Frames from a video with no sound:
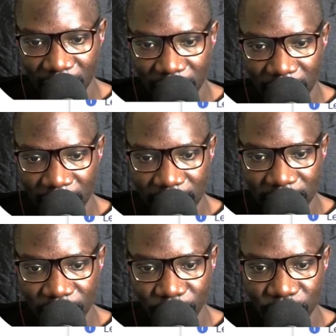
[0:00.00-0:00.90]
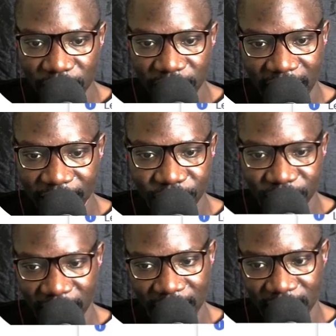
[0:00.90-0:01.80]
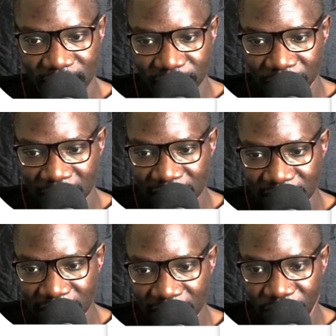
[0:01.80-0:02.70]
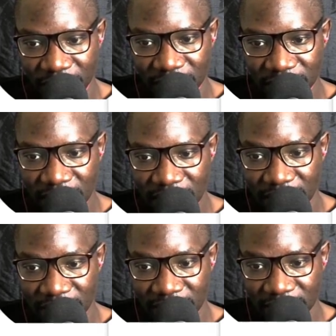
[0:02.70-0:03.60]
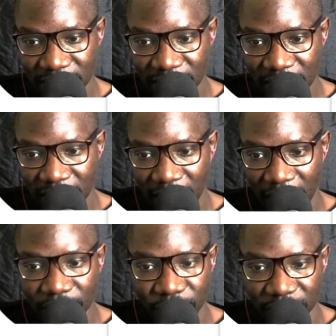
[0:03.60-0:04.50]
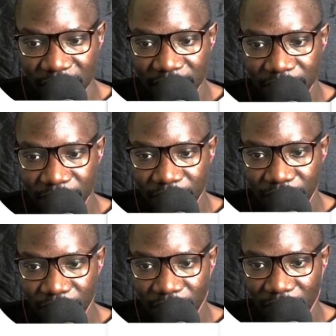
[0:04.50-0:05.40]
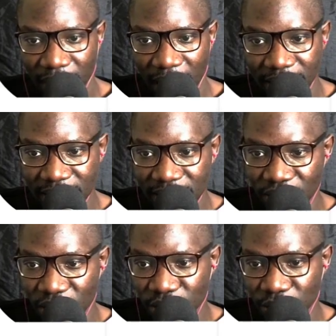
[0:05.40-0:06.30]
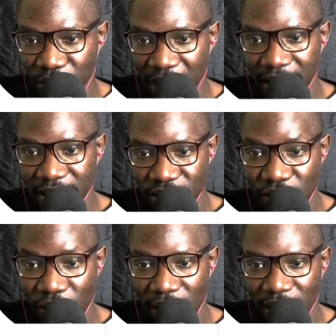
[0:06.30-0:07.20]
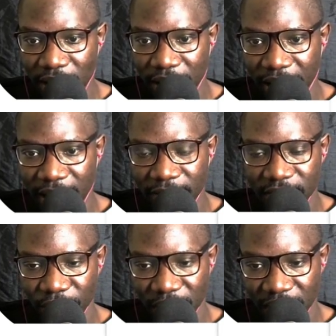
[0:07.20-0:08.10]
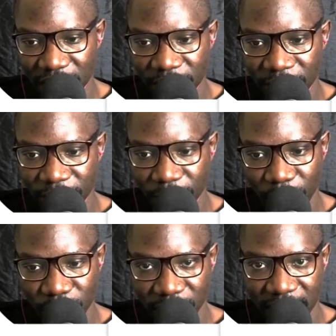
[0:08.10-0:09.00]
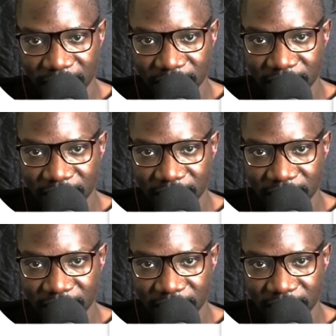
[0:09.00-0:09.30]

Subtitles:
And we don't even have to select it. We can just click on this icon here. And this is going to install everything we need for Postgres.